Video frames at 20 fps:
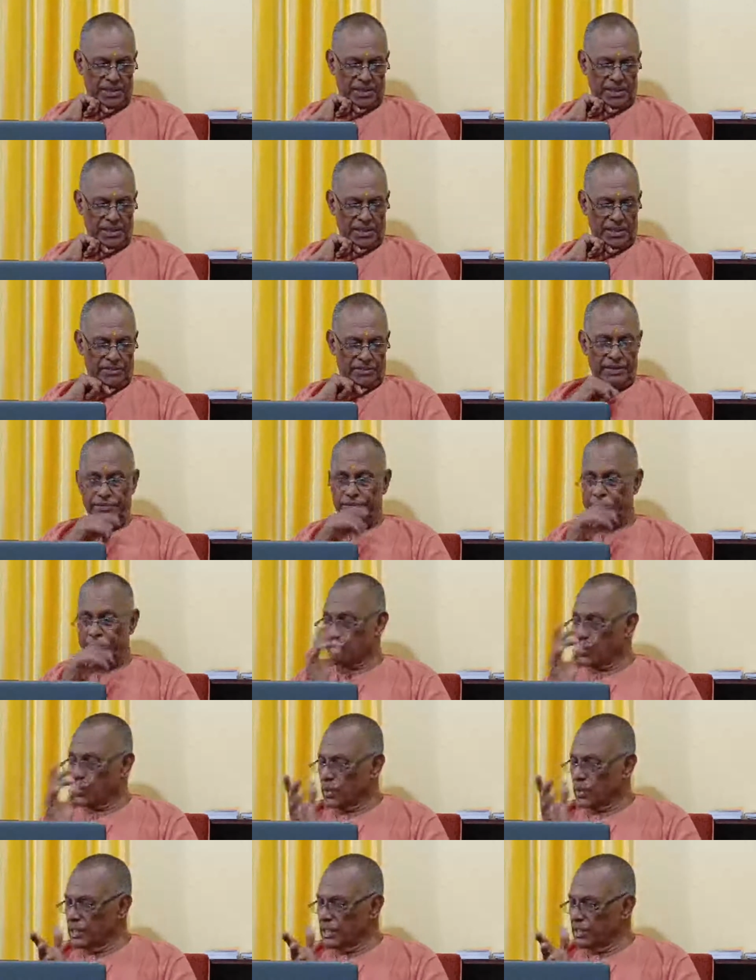When we
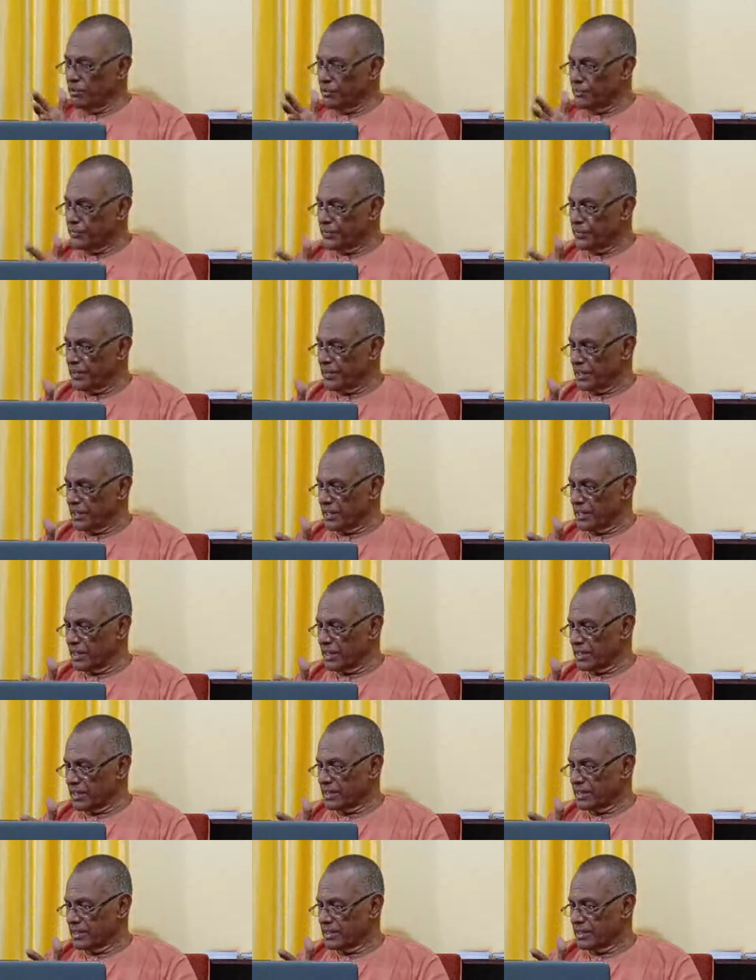took leave of her,
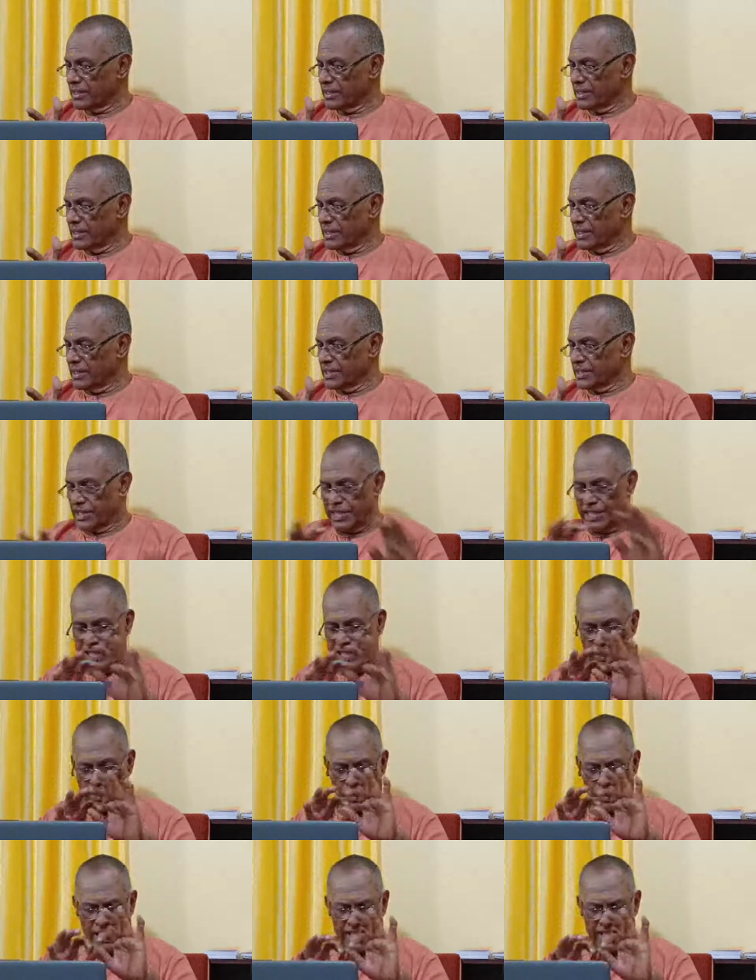she did
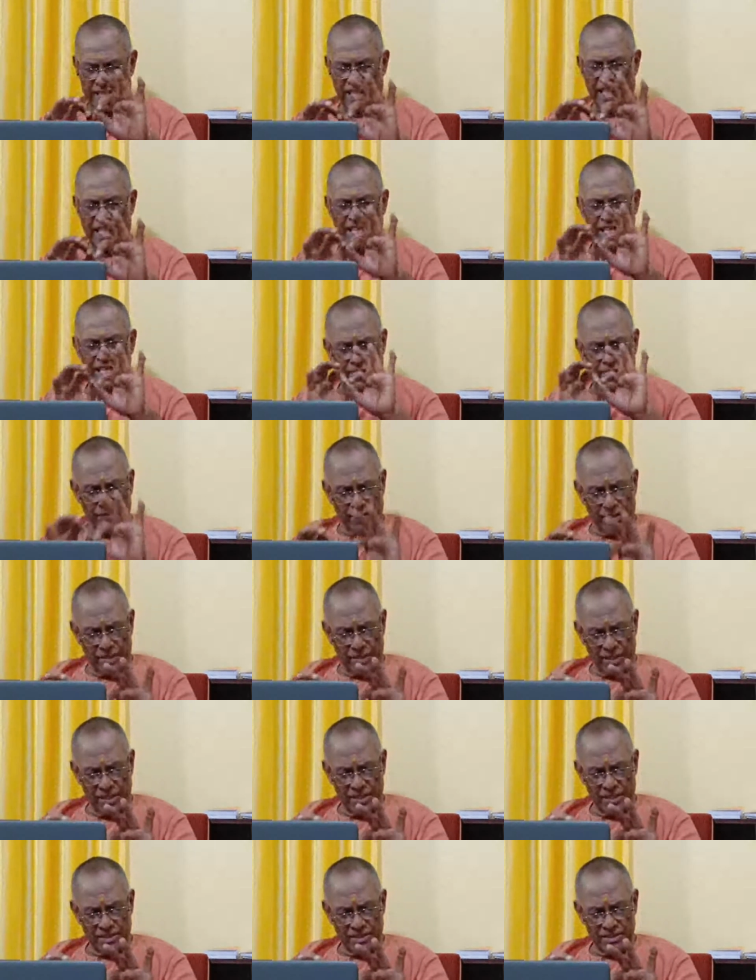not utter any
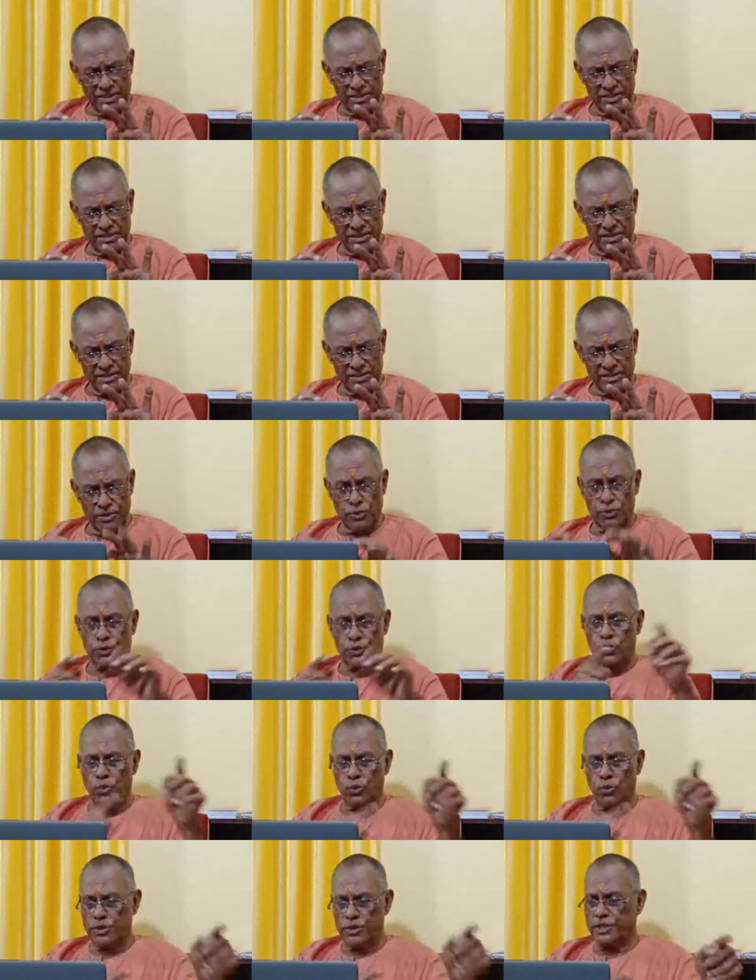word, you should
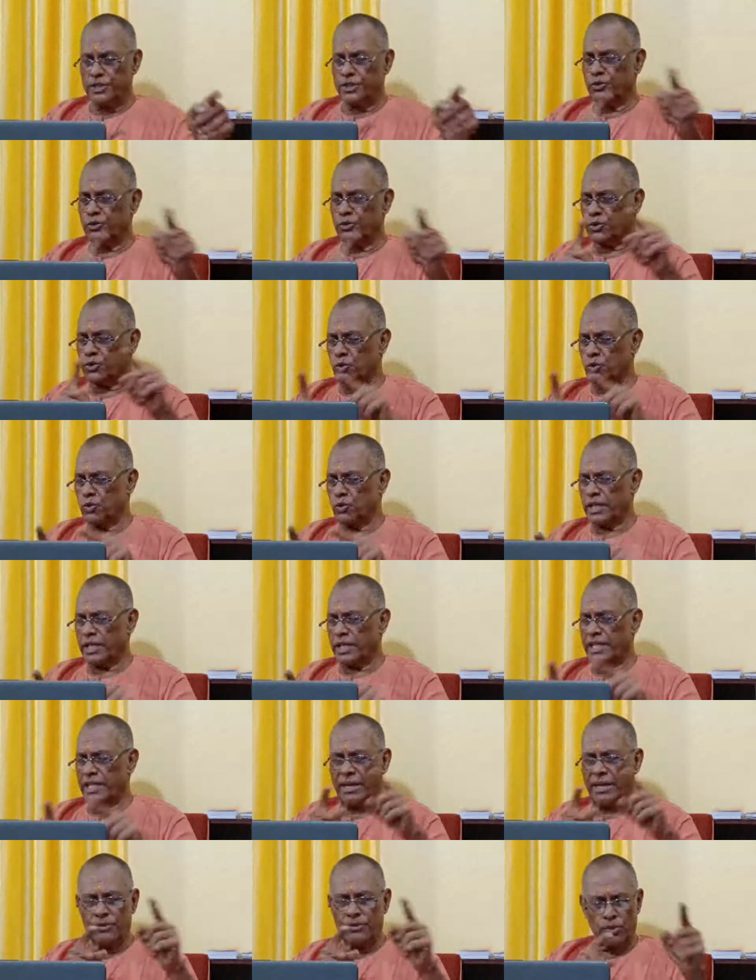do this, you should do that,
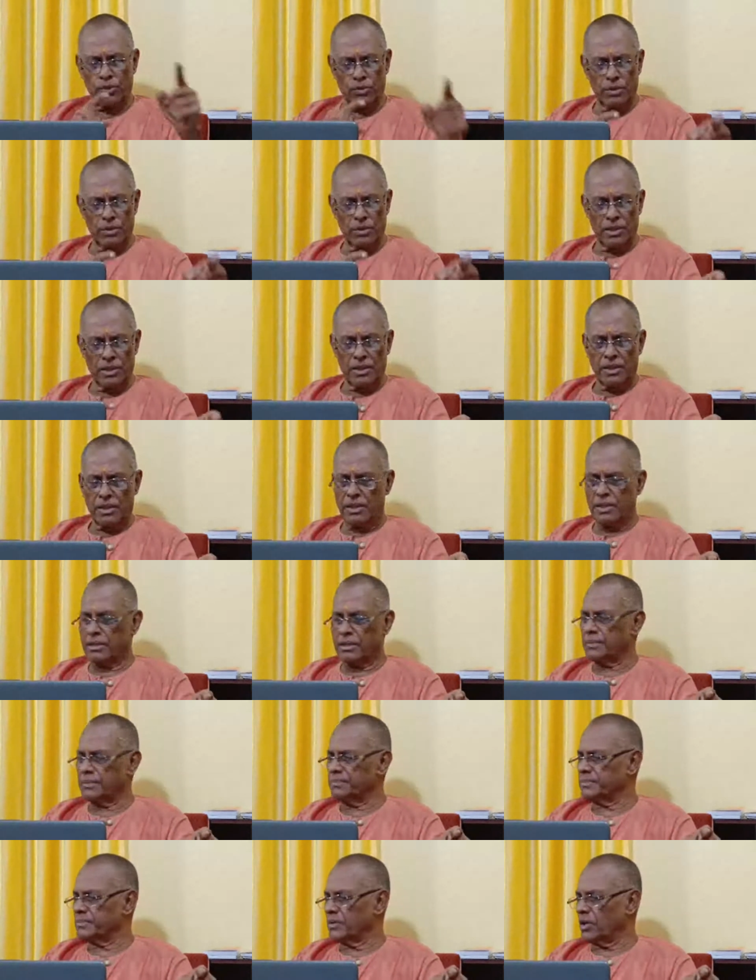have you
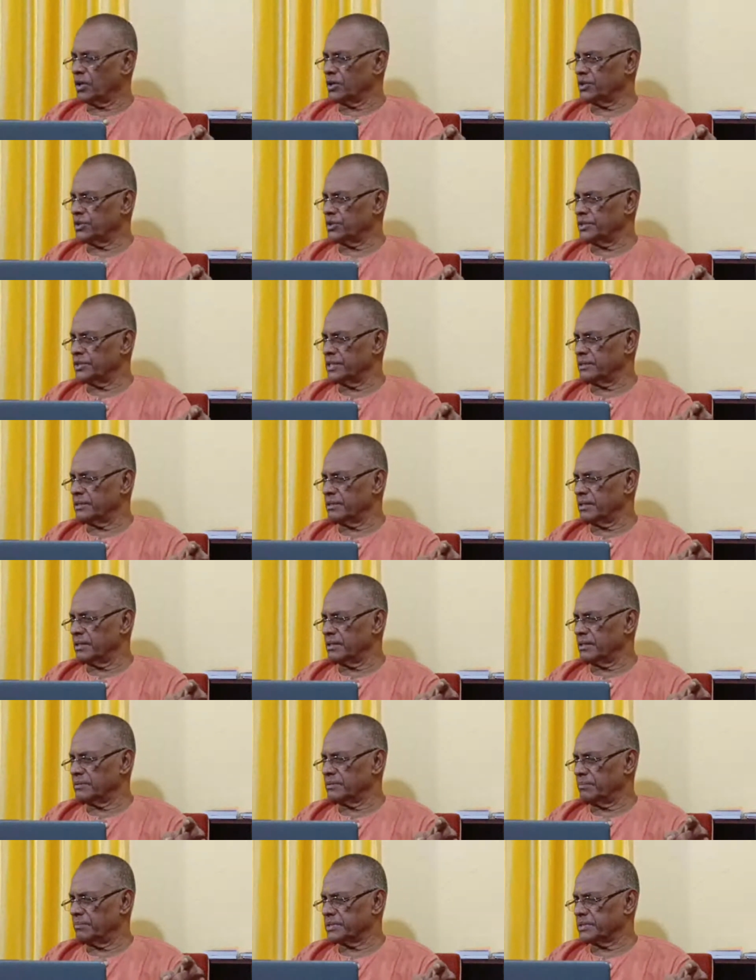gone to the
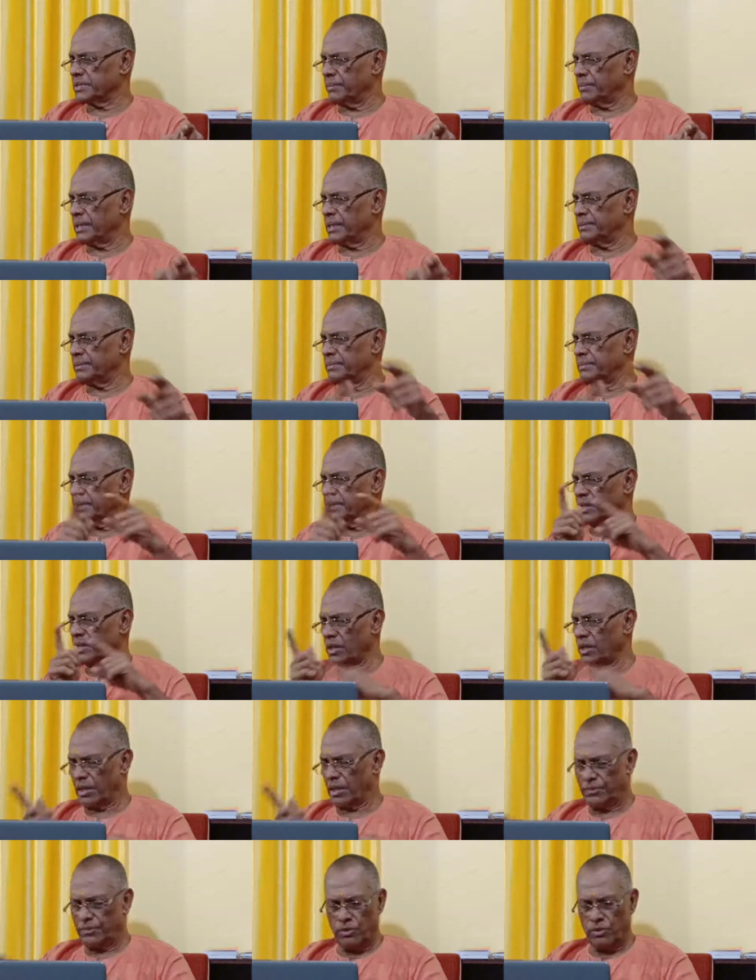Samadhi Mandir,
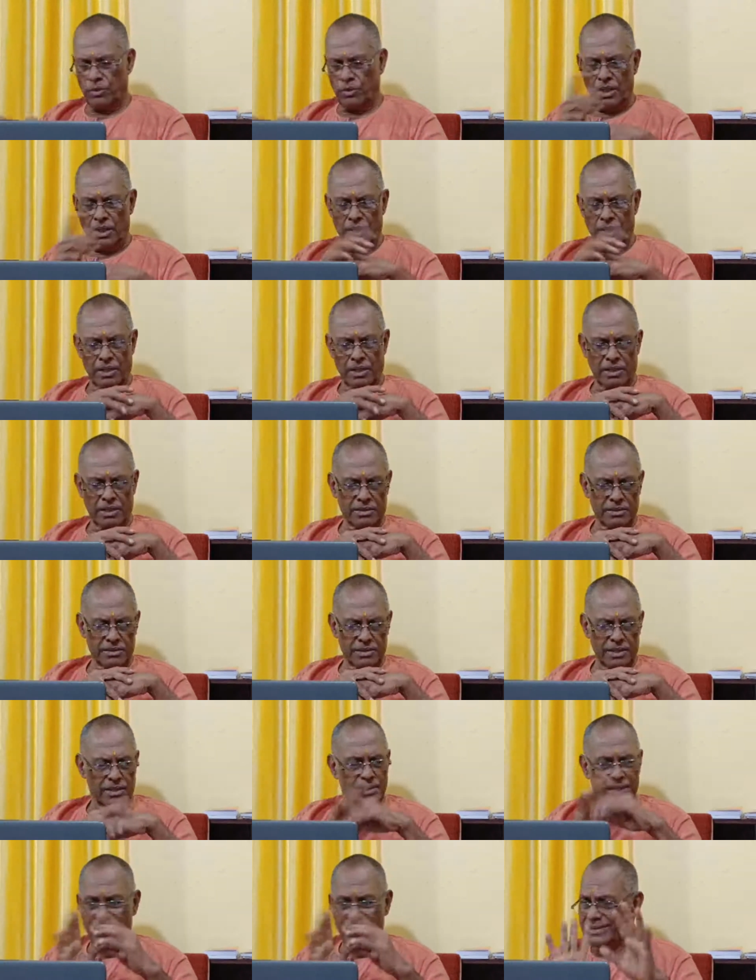have you,
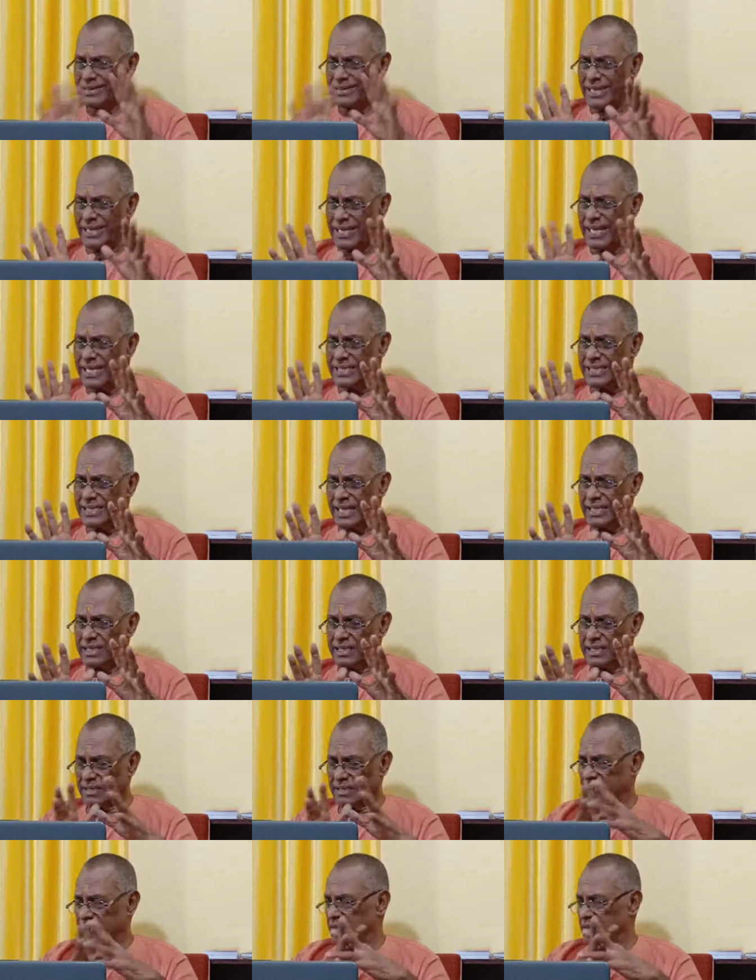nothing like that.
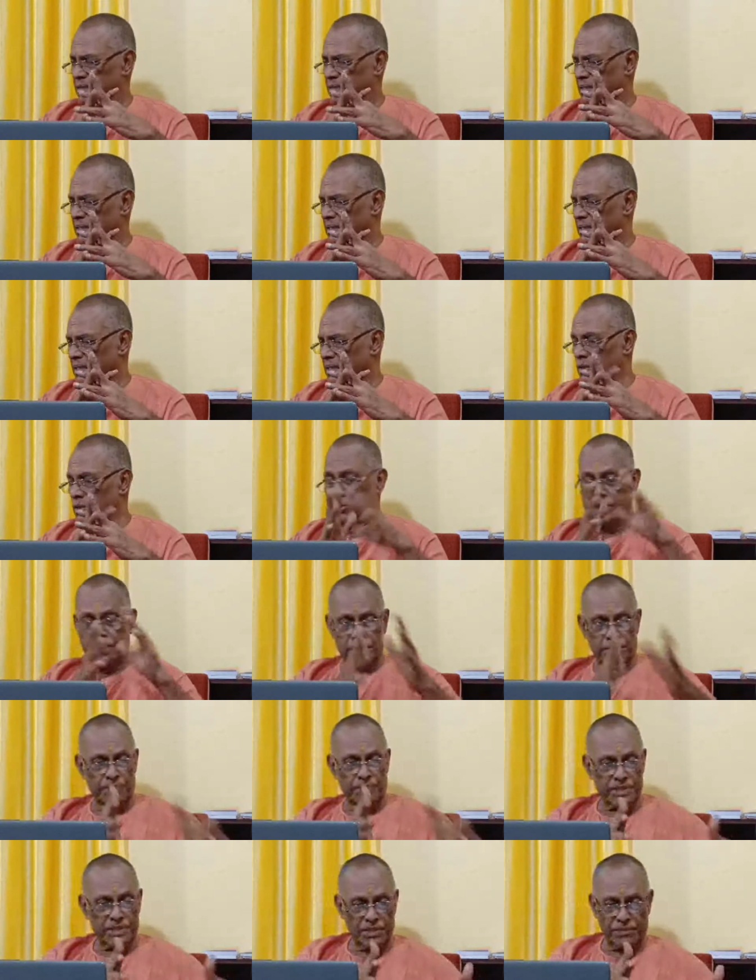Do this
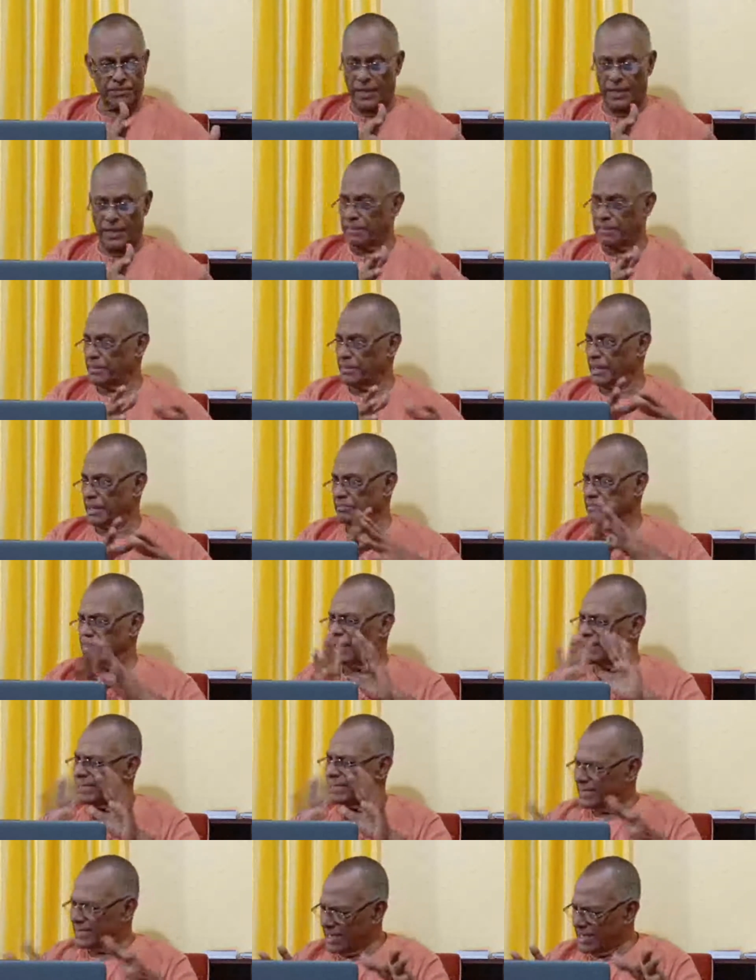much of Ram Nam,
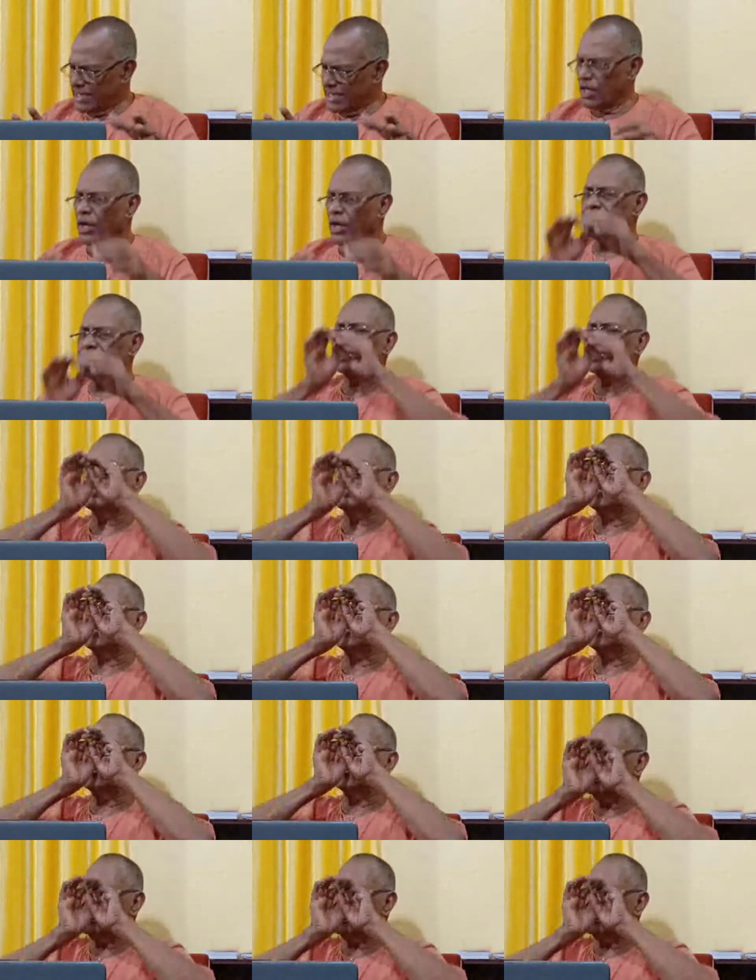nothing, not a single